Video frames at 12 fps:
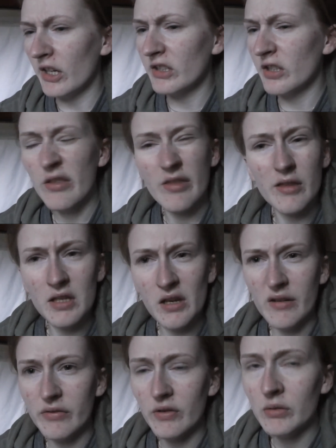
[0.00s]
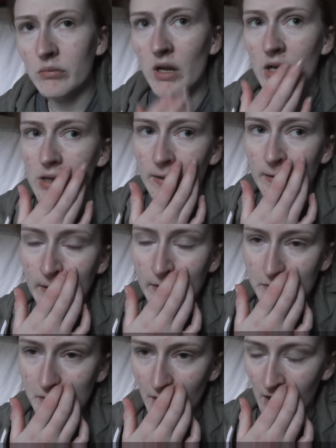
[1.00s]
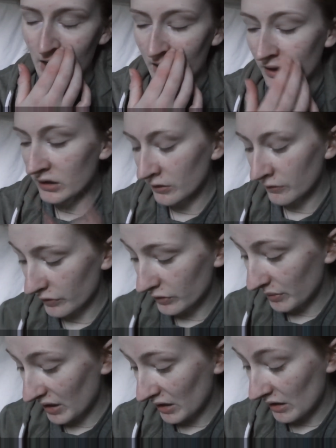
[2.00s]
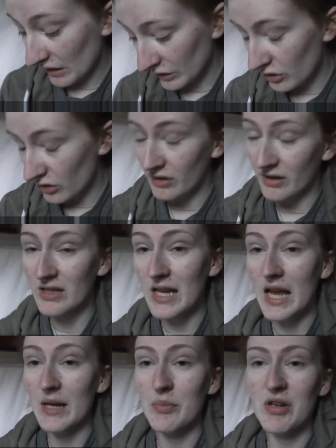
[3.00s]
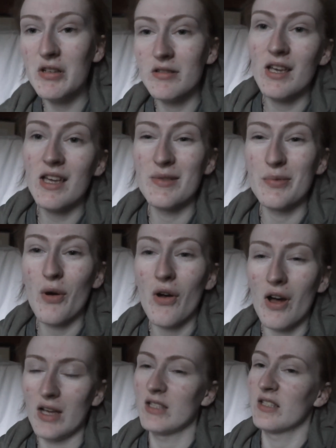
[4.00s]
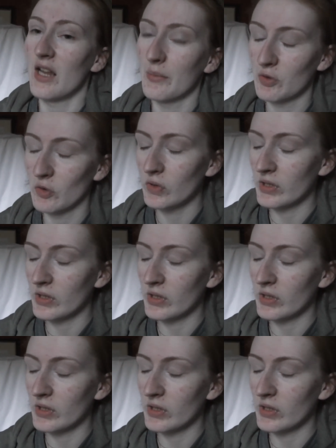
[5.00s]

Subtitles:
Don't think I filmed anything yesterday, and I didn't film anything during the day because guess what? I slept all